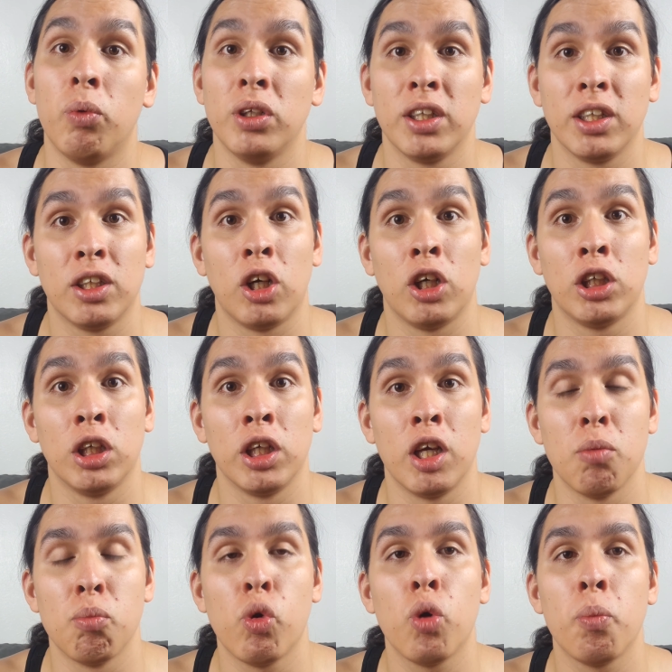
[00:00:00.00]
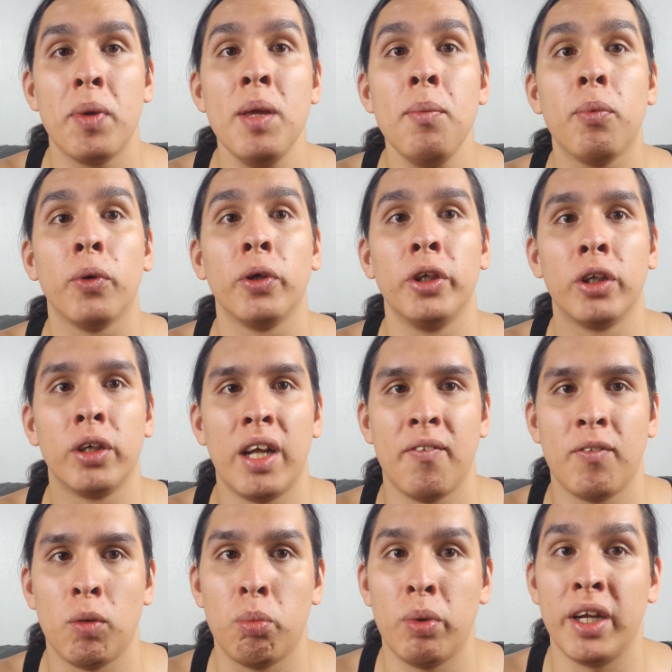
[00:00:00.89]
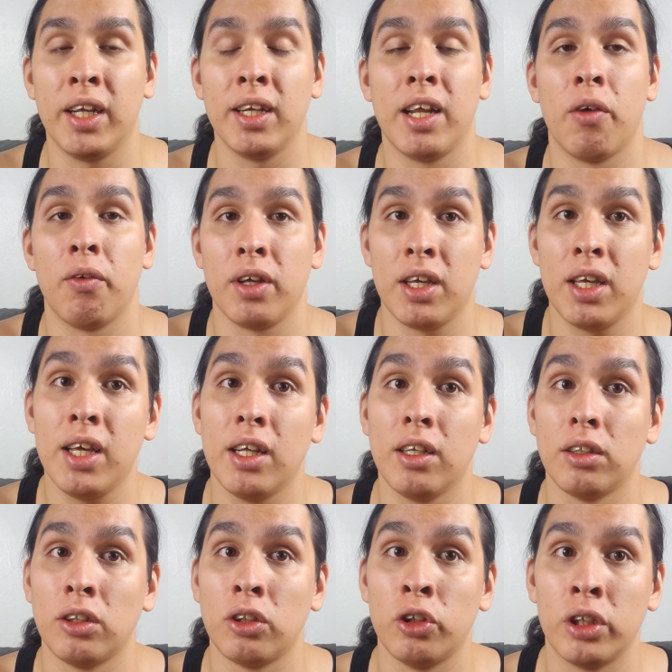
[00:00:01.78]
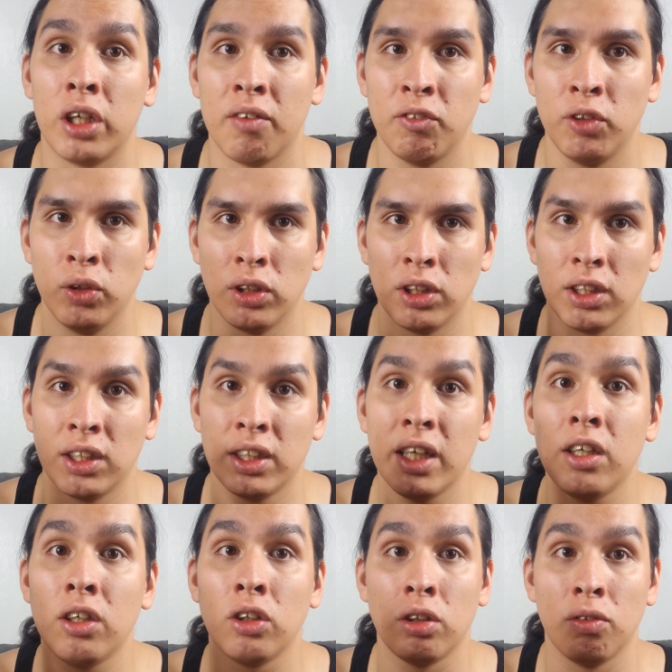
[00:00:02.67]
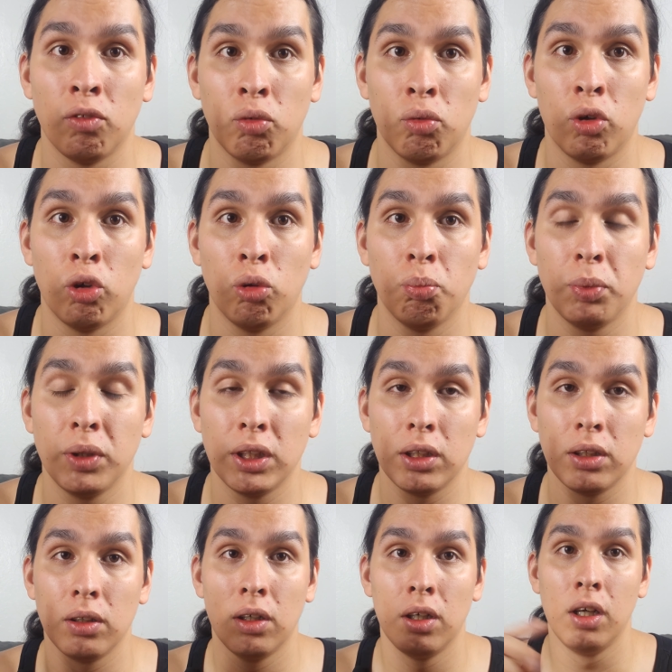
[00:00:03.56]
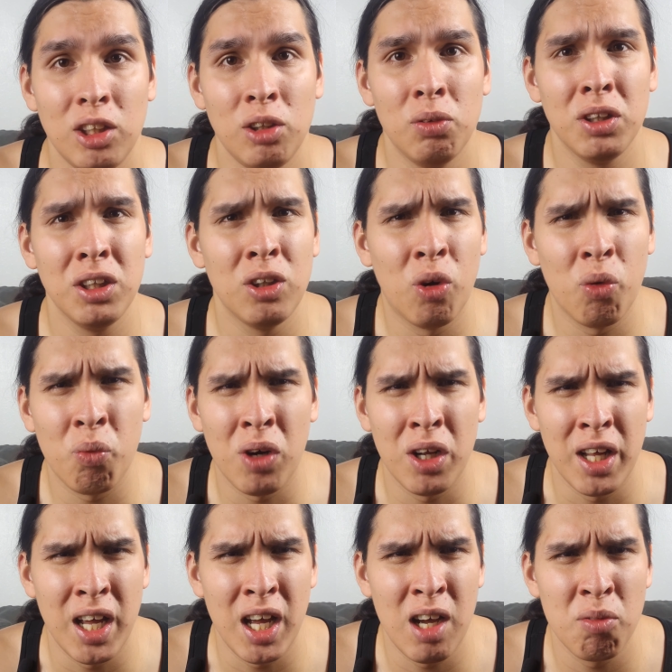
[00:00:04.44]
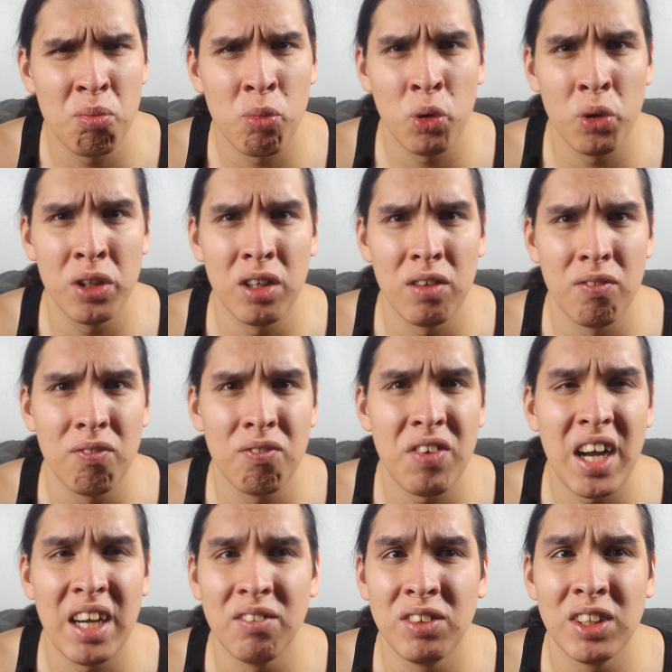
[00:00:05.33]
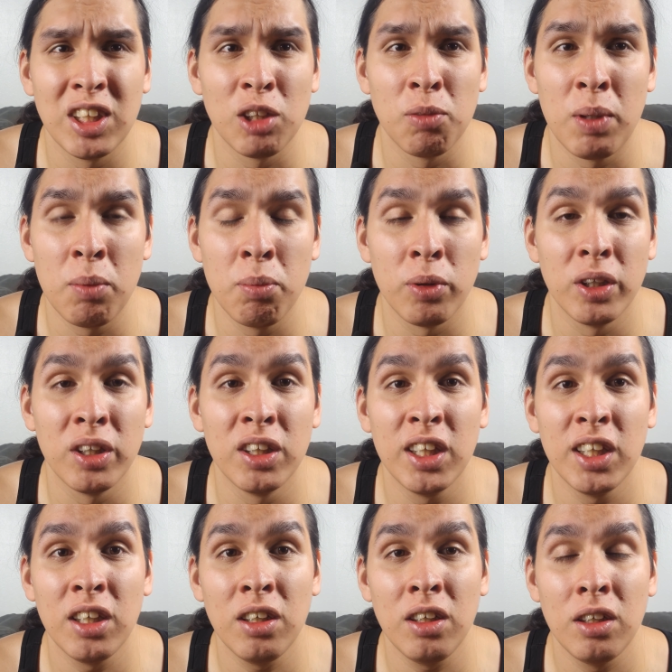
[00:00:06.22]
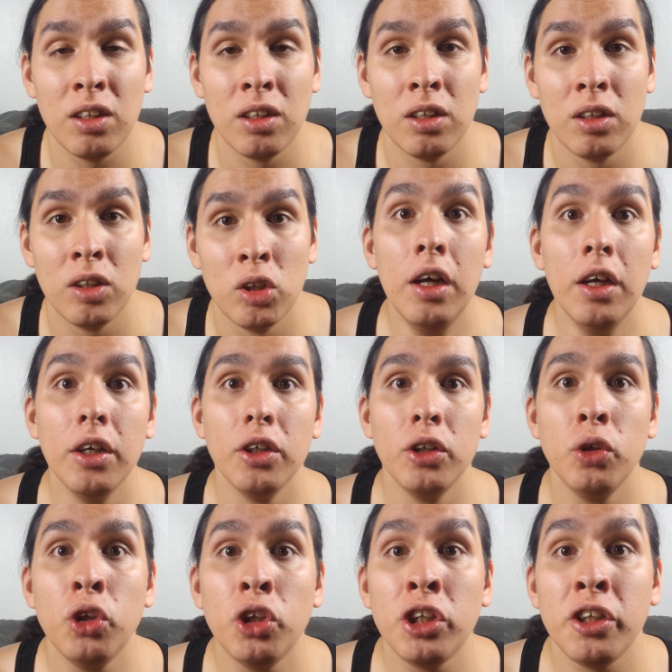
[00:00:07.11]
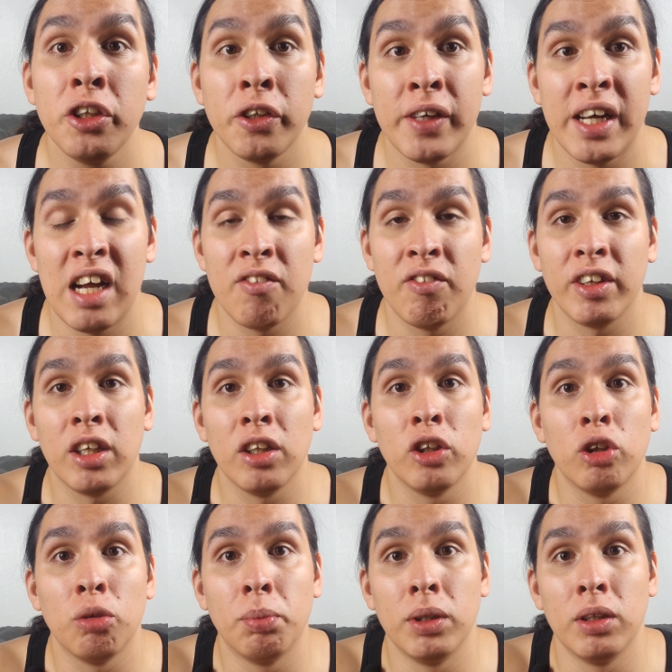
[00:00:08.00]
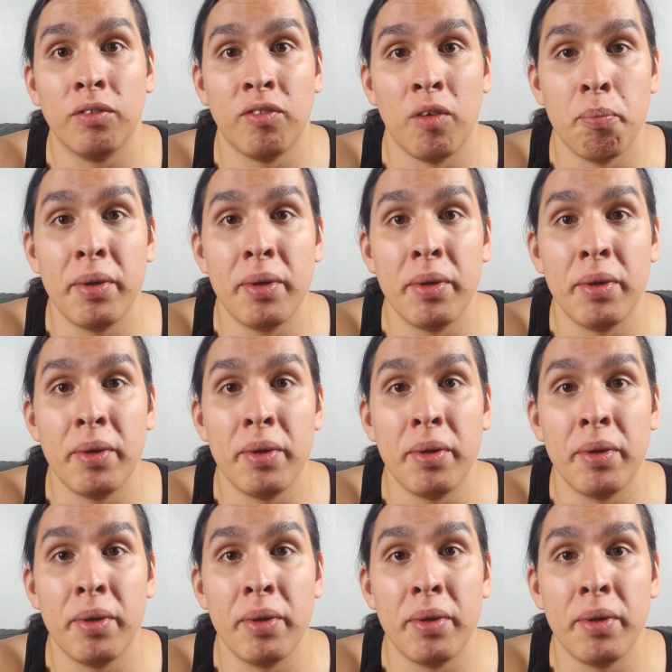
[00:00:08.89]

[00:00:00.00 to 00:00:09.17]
once it starts to get more people, you're going to have to break it down again. So you're going to have to use the centers of the ropes. You really don't want to have more than 5-6 people in there. Usually you'll have like a little bit of a